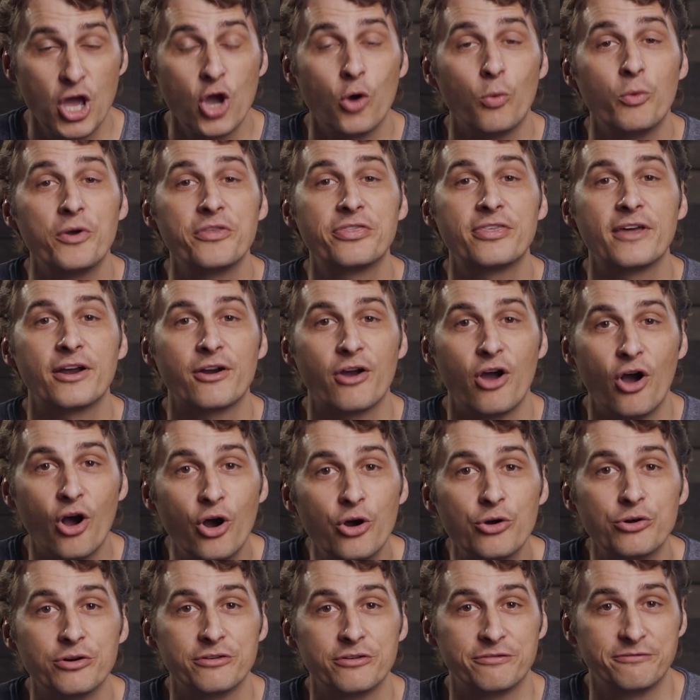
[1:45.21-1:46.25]
with their
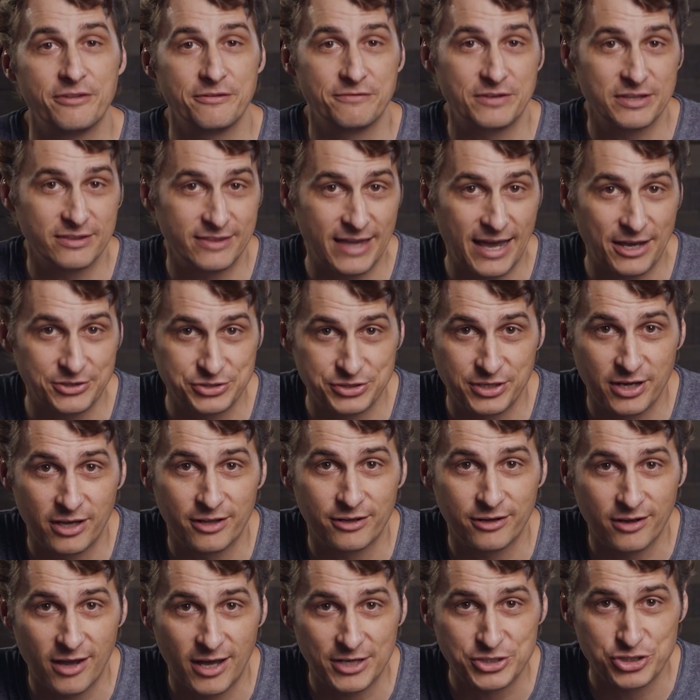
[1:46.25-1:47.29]
own
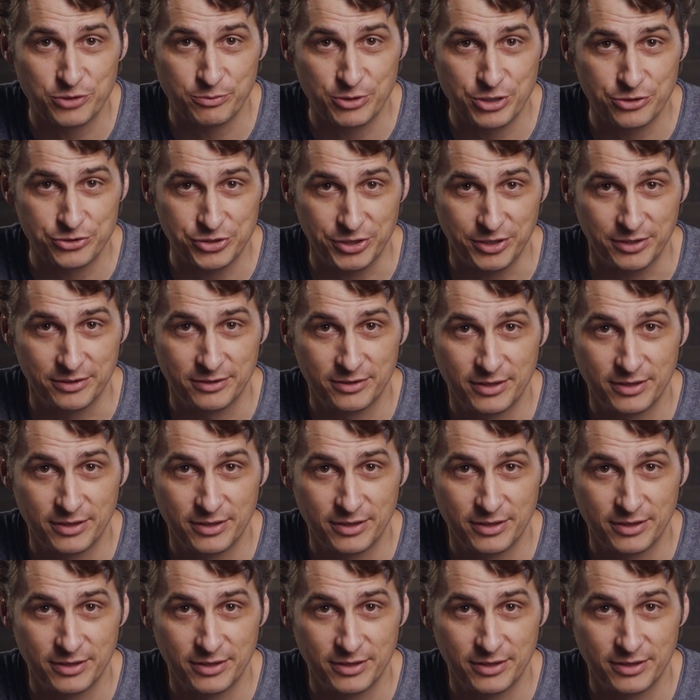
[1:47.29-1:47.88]
$50,000 contribution,